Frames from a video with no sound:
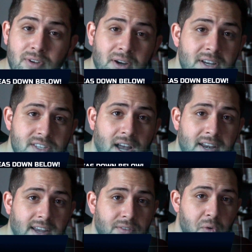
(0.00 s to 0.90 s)
Very
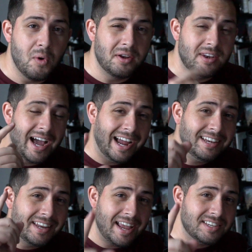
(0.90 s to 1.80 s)
exciting, everyone.
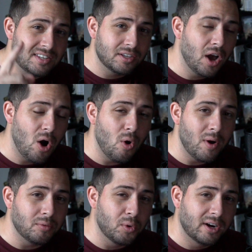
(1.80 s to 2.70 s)
Nine days to go,
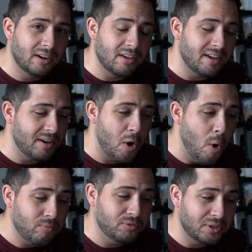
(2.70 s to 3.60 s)
and we're gonna
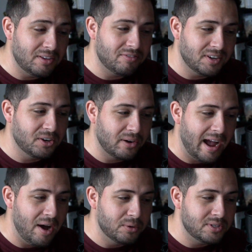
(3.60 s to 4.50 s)
hopefully figure
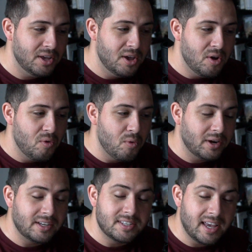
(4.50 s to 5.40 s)
out
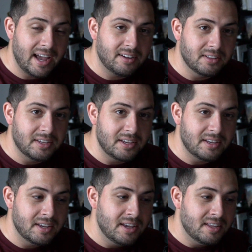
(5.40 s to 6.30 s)
what
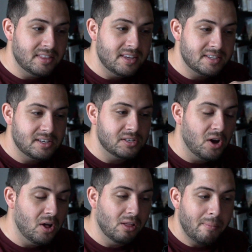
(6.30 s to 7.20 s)
exactly this is
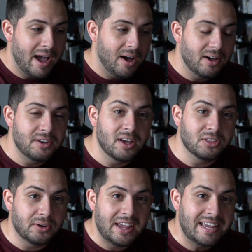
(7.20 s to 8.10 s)
all about.
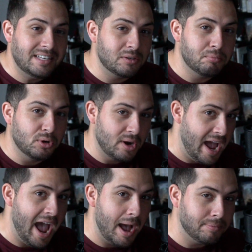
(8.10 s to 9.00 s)
Another hint,
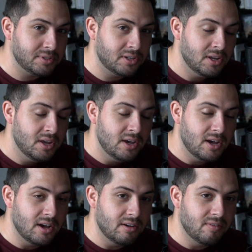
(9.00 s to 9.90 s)
perhaps,
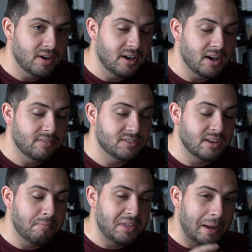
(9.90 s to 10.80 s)
of uh, of
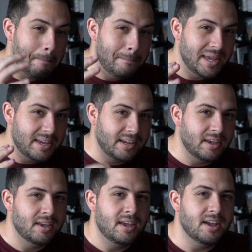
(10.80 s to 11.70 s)
something
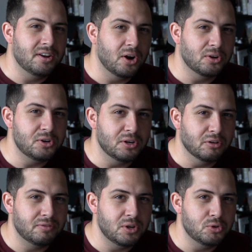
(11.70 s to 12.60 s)
big in our
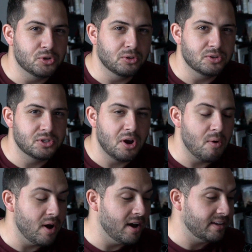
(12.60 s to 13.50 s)
near future.
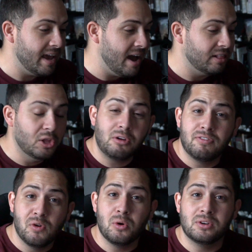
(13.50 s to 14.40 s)
So uh, yeah, look
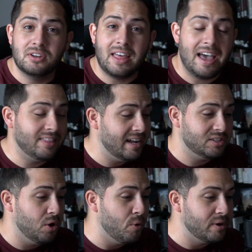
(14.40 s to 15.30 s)
forward to that.
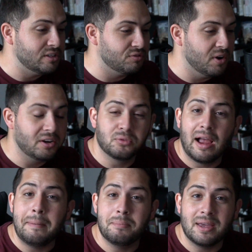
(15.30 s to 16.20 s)
That's always fun,
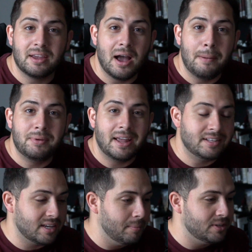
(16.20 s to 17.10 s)
right? Big
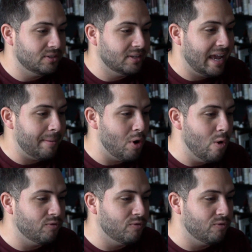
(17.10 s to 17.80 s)
updates coming to the game,